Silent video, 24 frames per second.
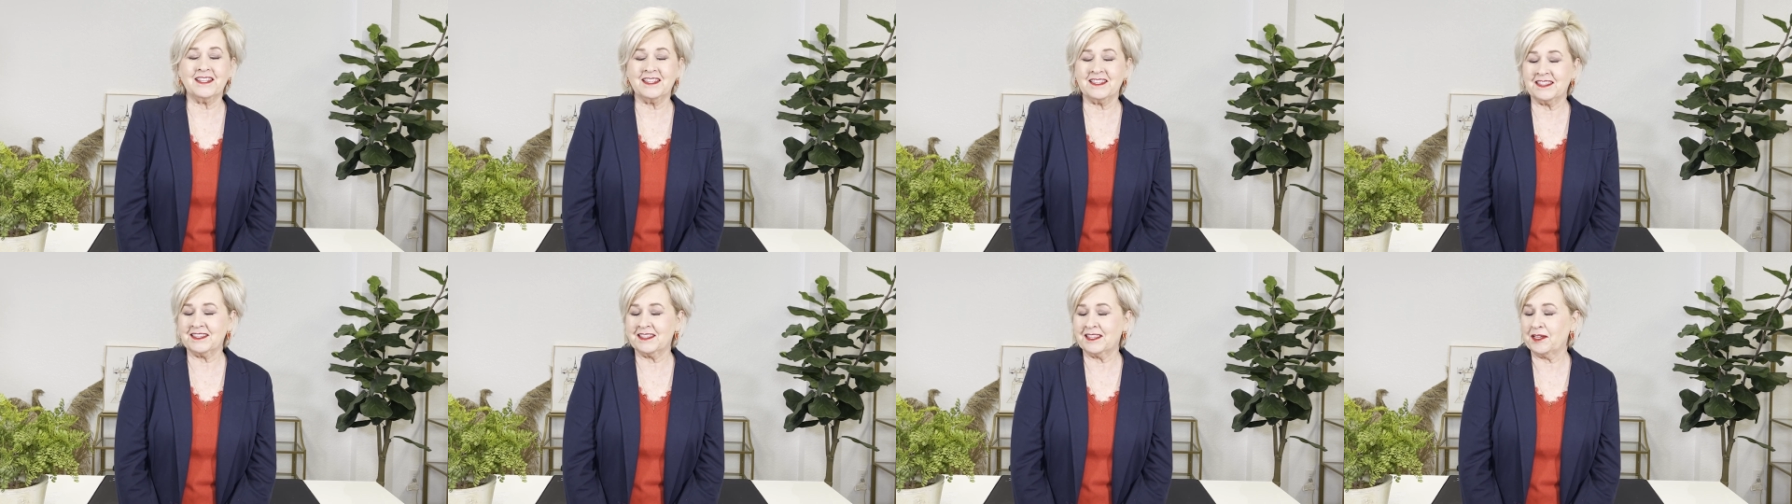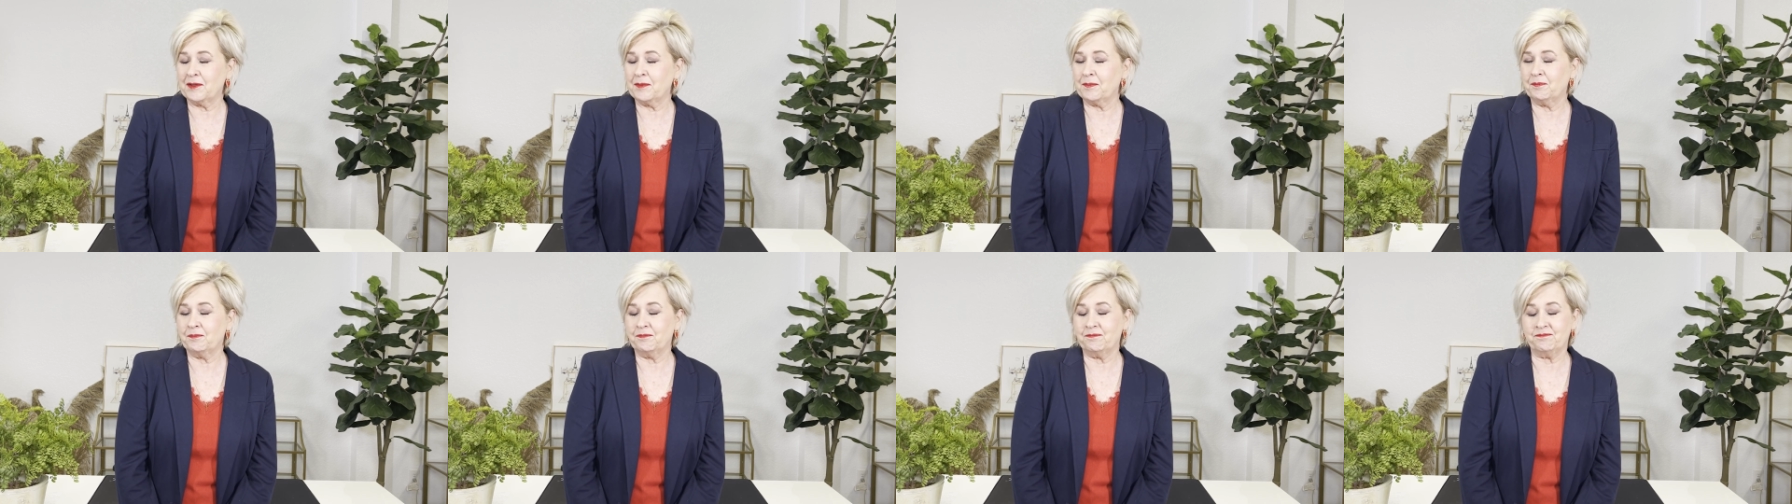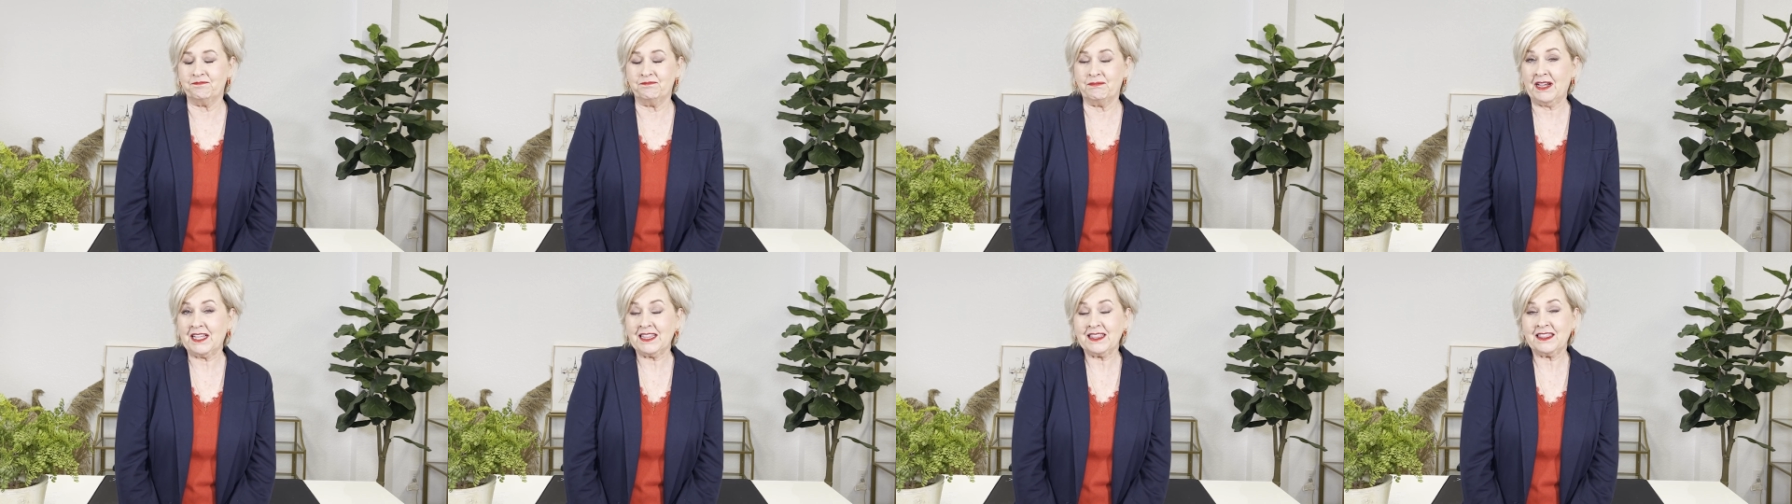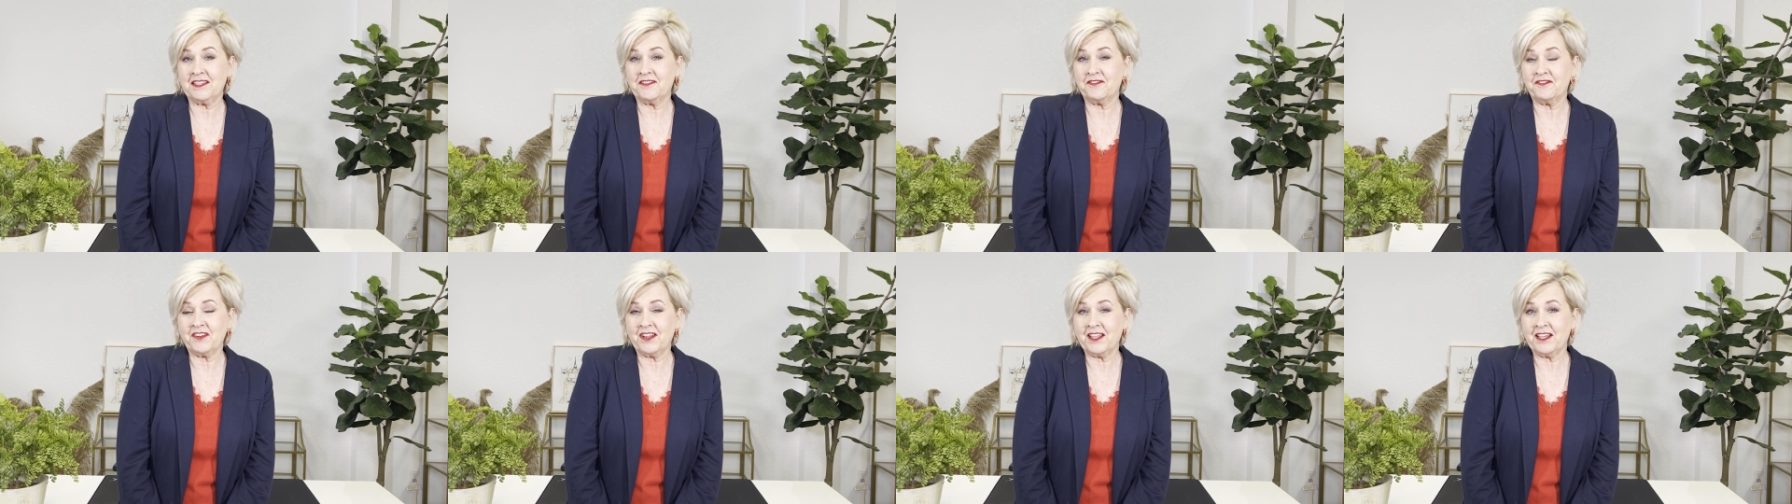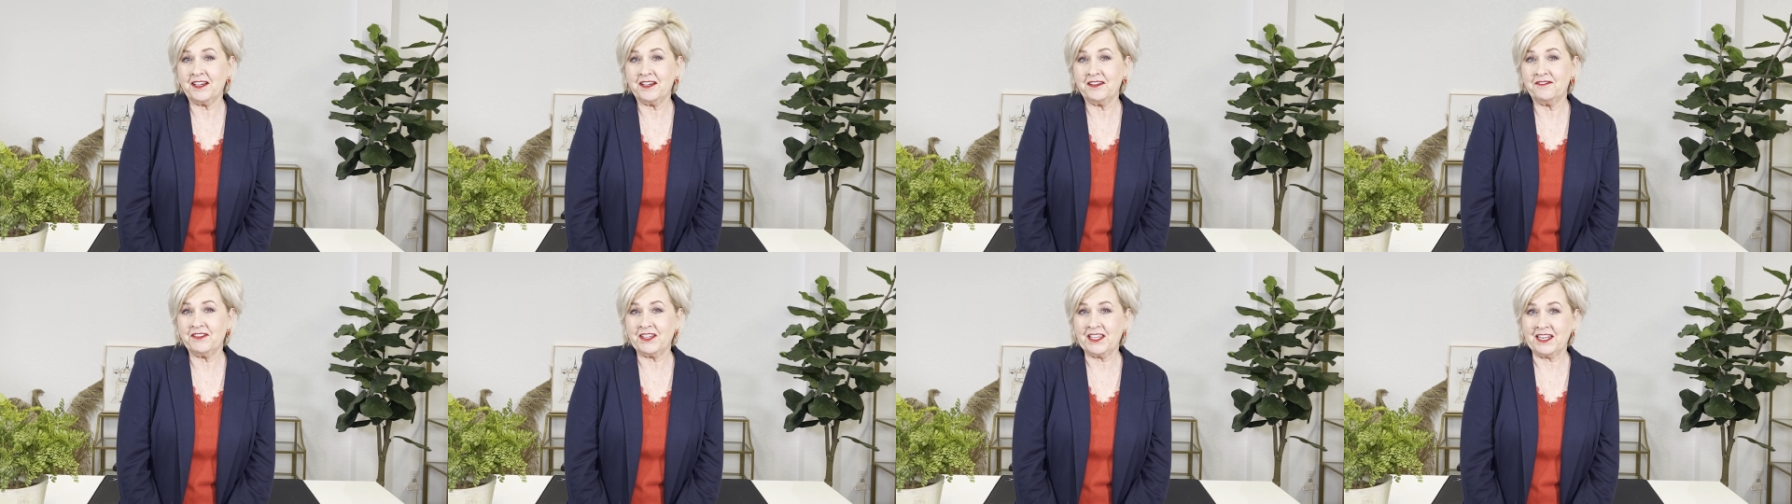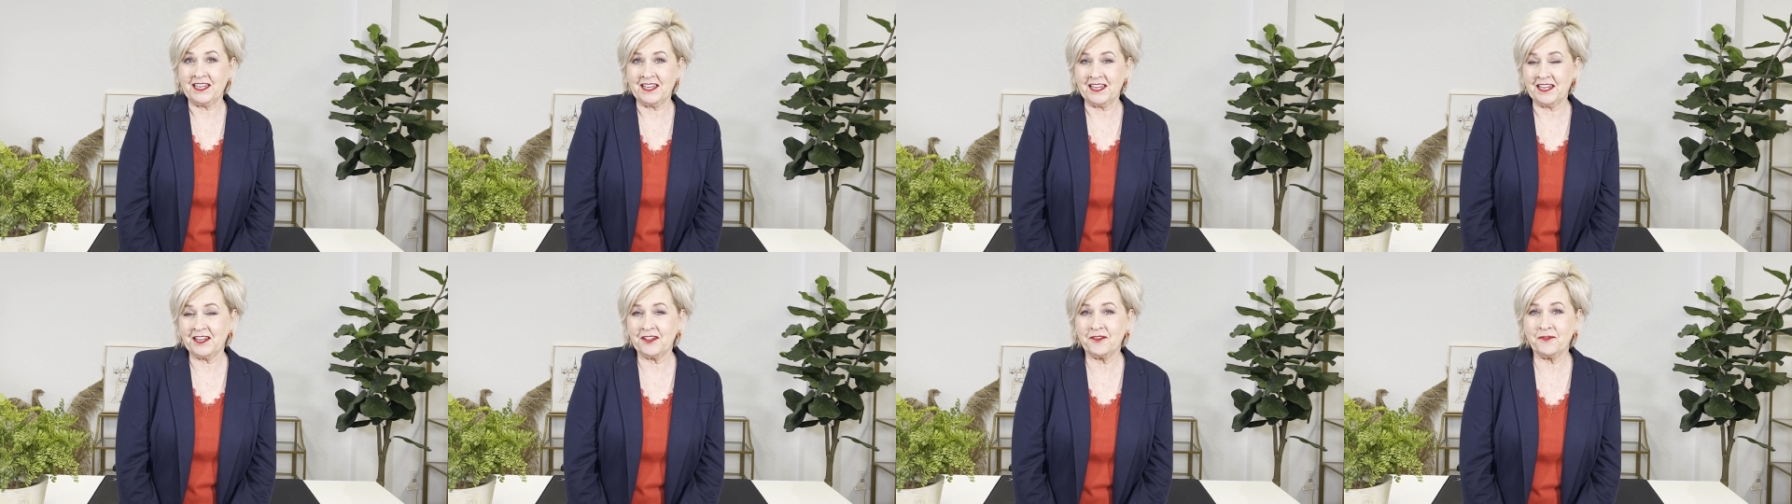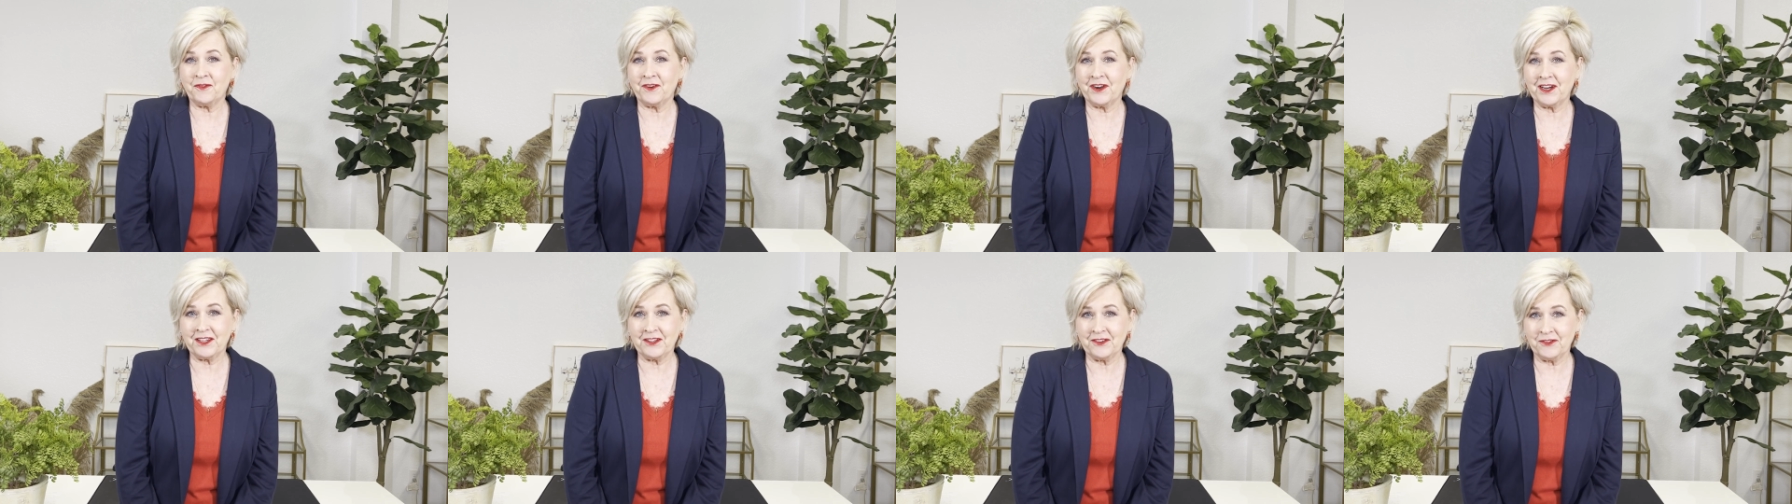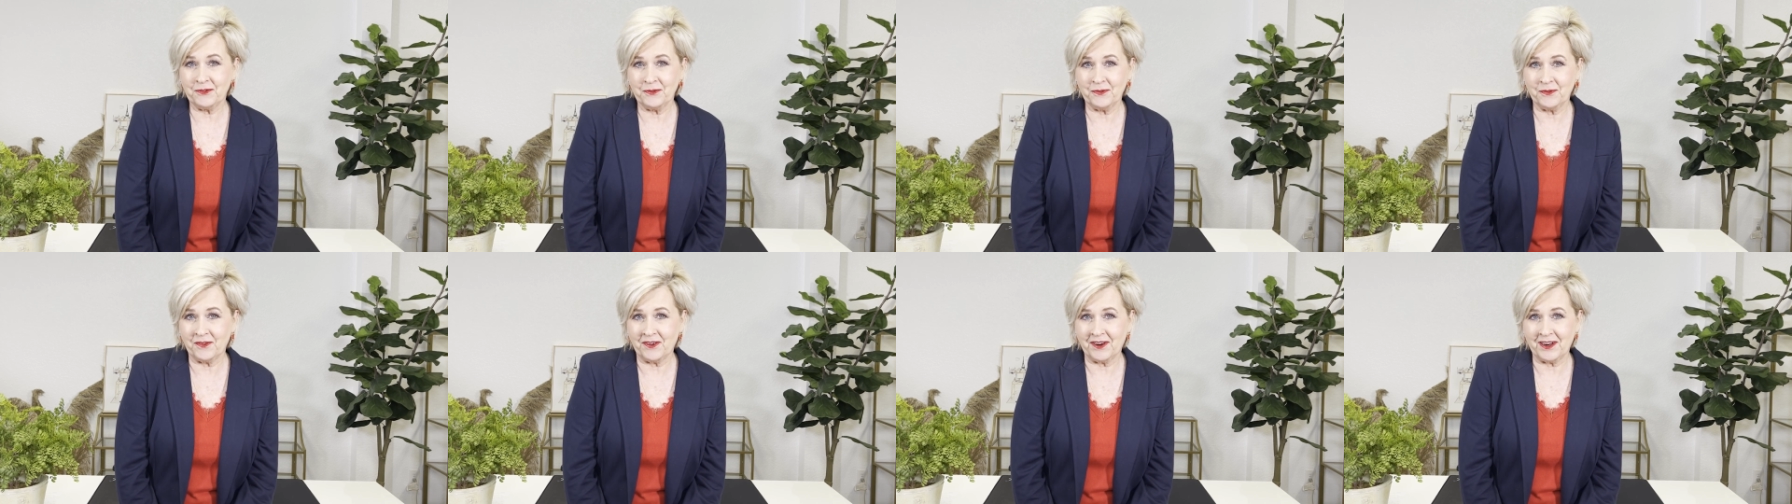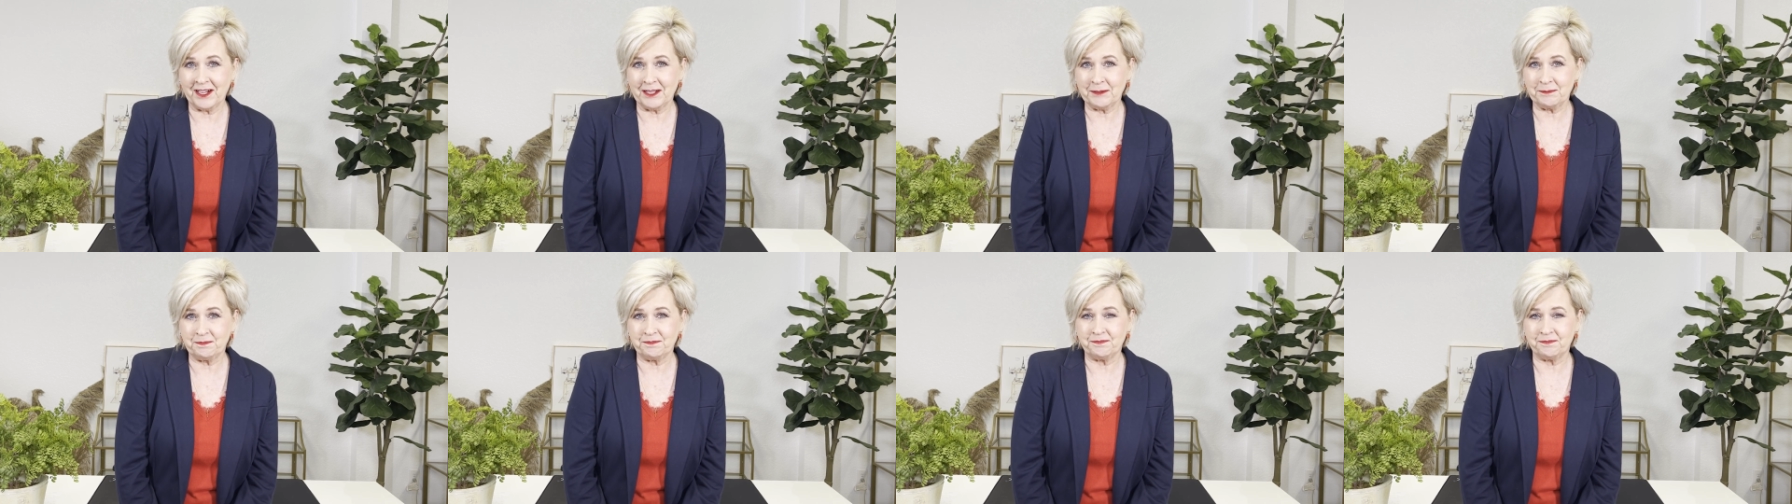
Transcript: the month of love in any way you want.